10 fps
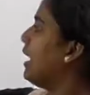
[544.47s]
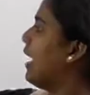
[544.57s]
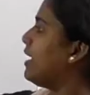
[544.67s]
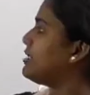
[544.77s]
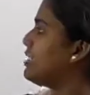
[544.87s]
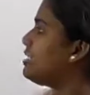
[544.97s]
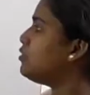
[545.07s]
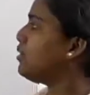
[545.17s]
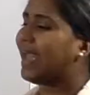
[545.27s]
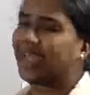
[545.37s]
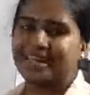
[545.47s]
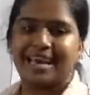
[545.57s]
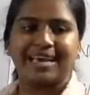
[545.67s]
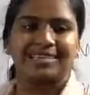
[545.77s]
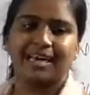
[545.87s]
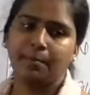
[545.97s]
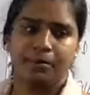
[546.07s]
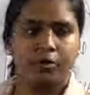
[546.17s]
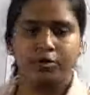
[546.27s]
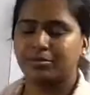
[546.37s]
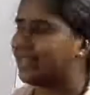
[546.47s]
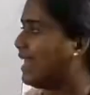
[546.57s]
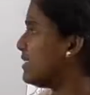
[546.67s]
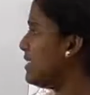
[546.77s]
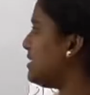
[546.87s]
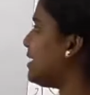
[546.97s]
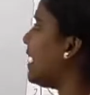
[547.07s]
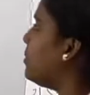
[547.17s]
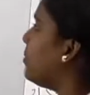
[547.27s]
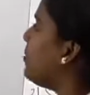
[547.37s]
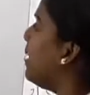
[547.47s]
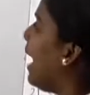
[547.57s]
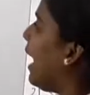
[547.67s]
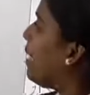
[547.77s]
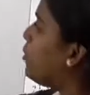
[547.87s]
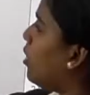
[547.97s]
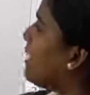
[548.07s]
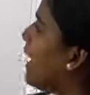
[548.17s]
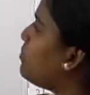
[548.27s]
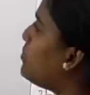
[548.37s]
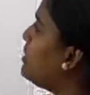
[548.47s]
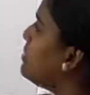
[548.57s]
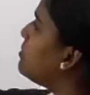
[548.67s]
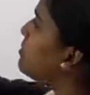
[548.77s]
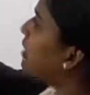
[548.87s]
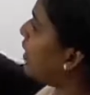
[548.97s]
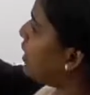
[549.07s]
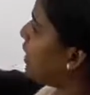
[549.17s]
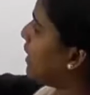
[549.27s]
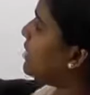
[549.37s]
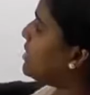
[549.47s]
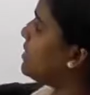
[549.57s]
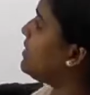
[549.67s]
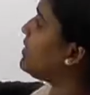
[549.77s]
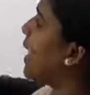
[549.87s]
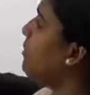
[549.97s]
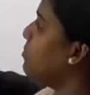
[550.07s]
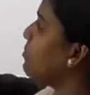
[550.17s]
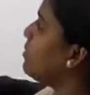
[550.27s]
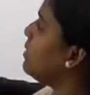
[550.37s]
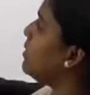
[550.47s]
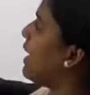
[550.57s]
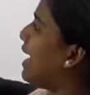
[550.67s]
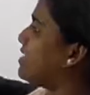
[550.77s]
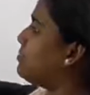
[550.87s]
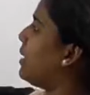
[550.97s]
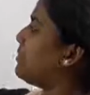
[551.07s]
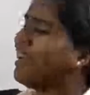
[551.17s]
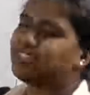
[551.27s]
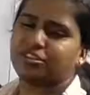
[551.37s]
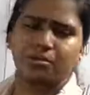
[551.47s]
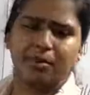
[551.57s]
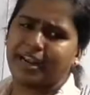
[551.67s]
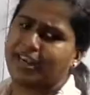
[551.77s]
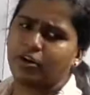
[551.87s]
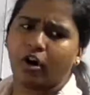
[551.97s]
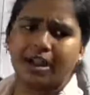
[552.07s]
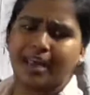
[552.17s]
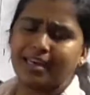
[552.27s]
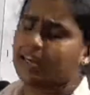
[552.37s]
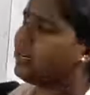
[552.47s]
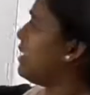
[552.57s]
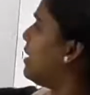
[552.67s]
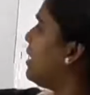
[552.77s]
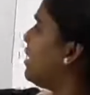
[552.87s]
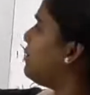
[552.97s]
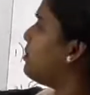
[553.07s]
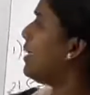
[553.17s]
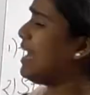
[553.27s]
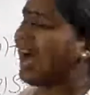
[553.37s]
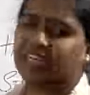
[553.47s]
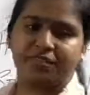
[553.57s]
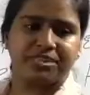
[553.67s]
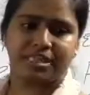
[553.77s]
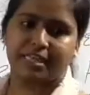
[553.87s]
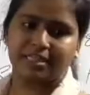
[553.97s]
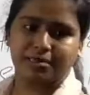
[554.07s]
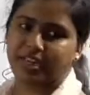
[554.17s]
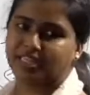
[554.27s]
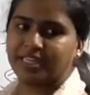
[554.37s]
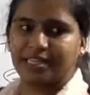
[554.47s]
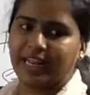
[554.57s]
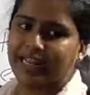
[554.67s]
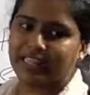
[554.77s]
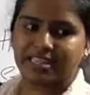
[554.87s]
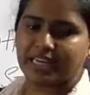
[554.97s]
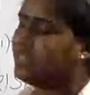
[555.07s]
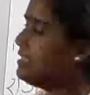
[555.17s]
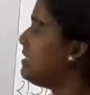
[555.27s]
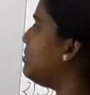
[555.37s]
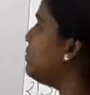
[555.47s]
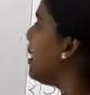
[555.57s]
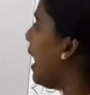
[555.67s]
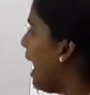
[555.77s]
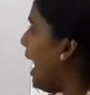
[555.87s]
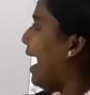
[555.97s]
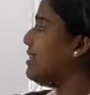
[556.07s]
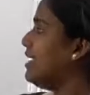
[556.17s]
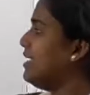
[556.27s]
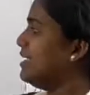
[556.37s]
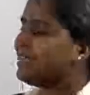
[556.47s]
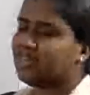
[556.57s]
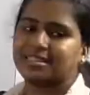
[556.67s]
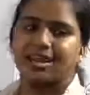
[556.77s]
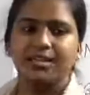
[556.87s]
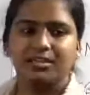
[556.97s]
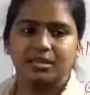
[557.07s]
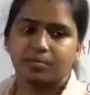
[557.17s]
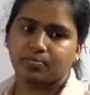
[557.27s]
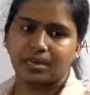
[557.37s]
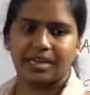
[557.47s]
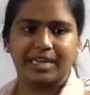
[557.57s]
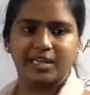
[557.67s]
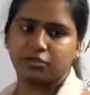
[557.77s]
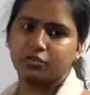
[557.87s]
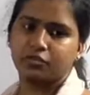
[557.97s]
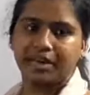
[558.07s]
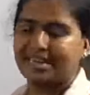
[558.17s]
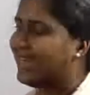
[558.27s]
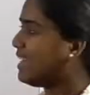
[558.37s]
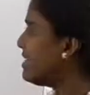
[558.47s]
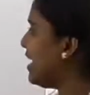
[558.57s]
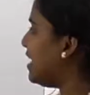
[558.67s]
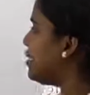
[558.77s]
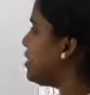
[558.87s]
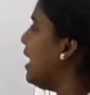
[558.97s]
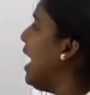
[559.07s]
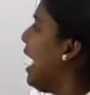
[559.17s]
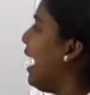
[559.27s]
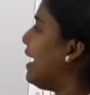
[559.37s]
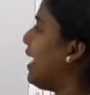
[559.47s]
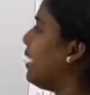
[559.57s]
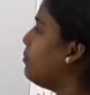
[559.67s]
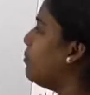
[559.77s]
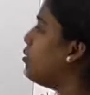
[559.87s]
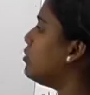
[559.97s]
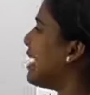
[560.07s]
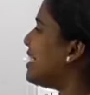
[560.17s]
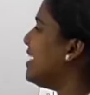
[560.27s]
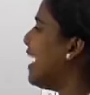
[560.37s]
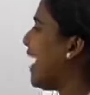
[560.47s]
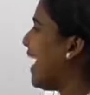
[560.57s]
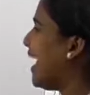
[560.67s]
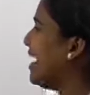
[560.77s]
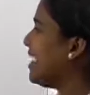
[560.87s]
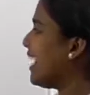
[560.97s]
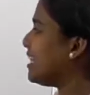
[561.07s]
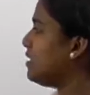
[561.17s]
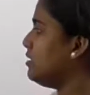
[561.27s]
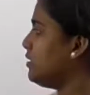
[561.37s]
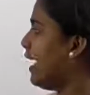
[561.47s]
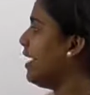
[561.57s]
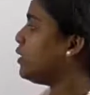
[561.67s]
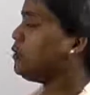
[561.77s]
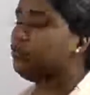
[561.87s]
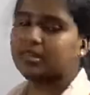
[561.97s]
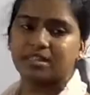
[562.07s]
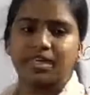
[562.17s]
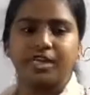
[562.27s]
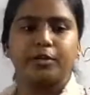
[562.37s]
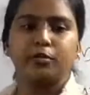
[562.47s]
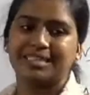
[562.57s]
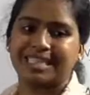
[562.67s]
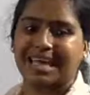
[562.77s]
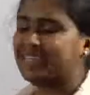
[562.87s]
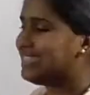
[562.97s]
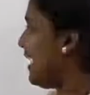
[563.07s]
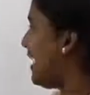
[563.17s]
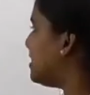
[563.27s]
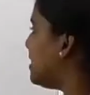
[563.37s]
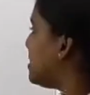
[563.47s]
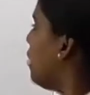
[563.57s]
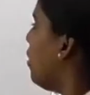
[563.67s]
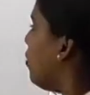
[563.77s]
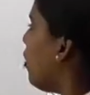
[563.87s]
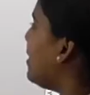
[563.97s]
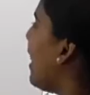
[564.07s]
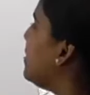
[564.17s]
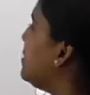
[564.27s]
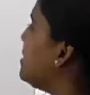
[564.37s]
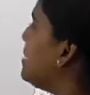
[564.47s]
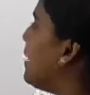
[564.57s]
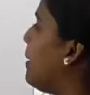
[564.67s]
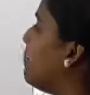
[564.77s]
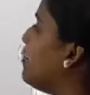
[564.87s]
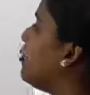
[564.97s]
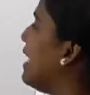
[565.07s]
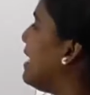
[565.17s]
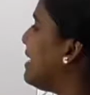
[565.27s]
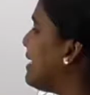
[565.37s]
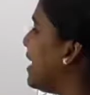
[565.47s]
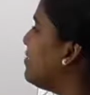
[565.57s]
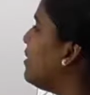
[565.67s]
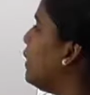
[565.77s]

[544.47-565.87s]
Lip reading: 6 to 8 eggs are produced at a time. And what happens in this time, by natural mating or like even by artificial insemination, they will inject the semen, and then in next stage it leads to fertilization and embryos at the 8 to 32 cell stages. What happens here, the embryos are recovered